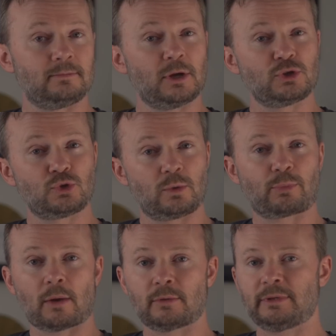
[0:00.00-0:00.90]
I should
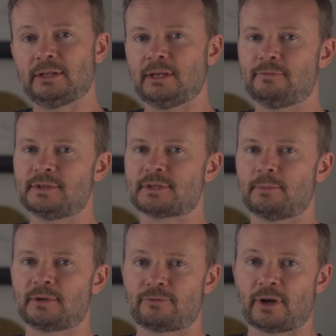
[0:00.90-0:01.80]
probably leave this
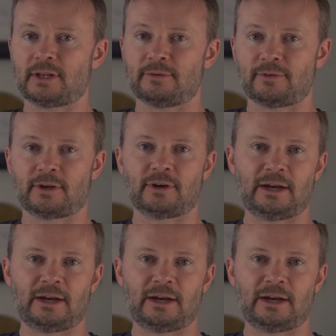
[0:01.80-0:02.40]
up to Freddie to figure